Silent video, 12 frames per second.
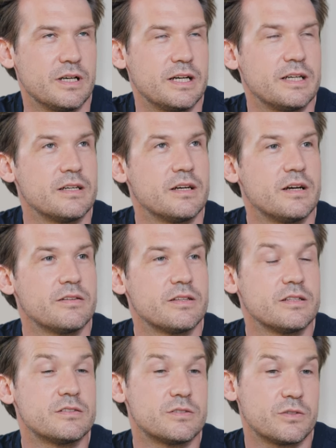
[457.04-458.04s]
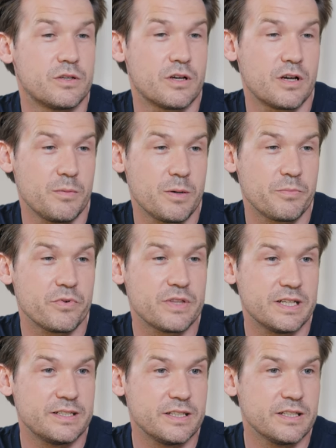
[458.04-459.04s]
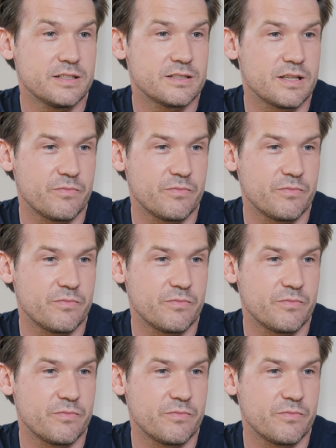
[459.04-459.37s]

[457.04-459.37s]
I think to come up with ideas,